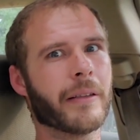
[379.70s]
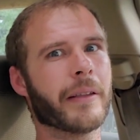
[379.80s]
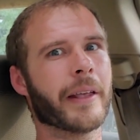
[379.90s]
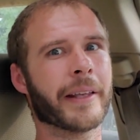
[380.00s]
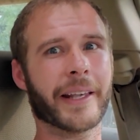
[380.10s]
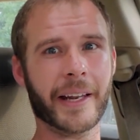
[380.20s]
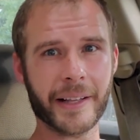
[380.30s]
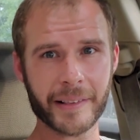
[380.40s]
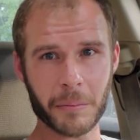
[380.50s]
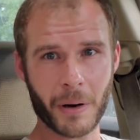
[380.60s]
and
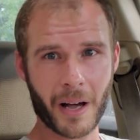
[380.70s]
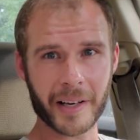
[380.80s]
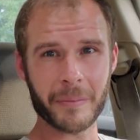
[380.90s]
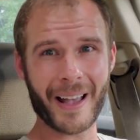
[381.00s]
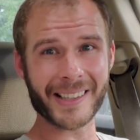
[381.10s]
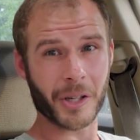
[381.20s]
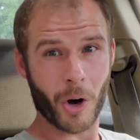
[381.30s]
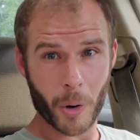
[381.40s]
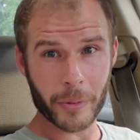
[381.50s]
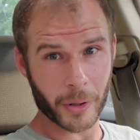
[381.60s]
getting the body back to
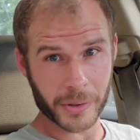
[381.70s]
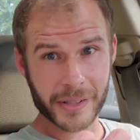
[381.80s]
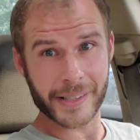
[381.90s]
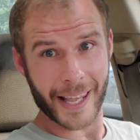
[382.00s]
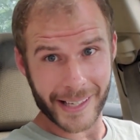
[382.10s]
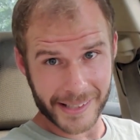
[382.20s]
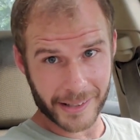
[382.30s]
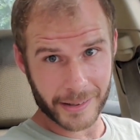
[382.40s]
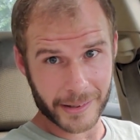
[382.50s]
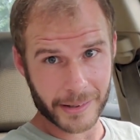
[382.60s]

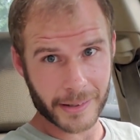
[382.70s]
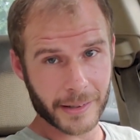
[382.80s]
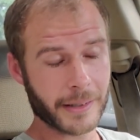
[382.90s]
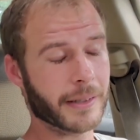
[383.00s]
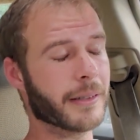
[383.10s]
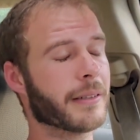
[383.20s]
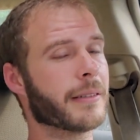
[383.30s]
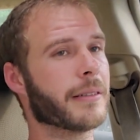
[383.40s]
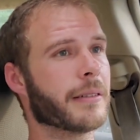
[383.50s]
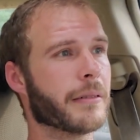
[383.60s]
homeostasis
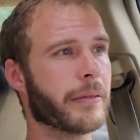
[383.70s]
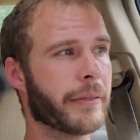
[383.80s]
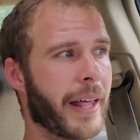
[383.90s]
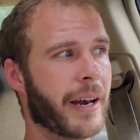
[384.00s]
that